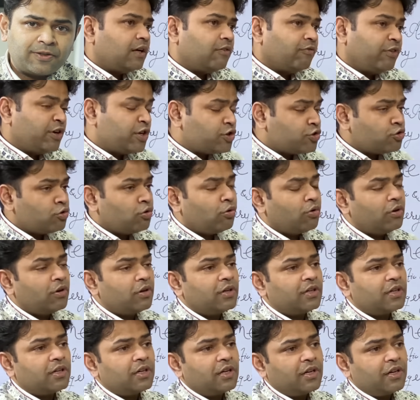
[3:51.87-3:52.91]
We show
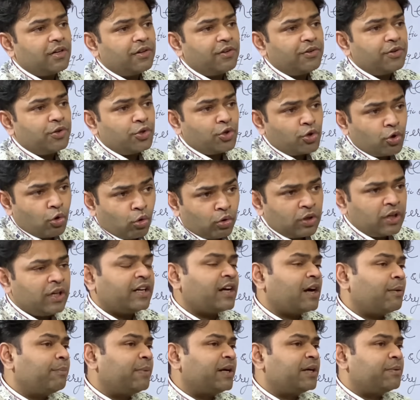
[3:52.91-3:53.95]
total
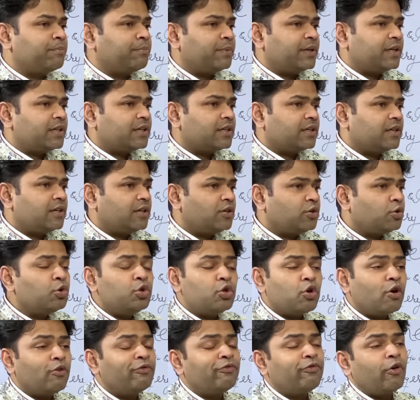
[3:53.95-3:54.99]
commitment to
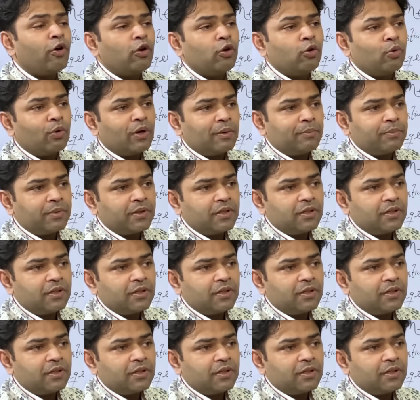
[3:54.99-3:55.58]
your follow-up.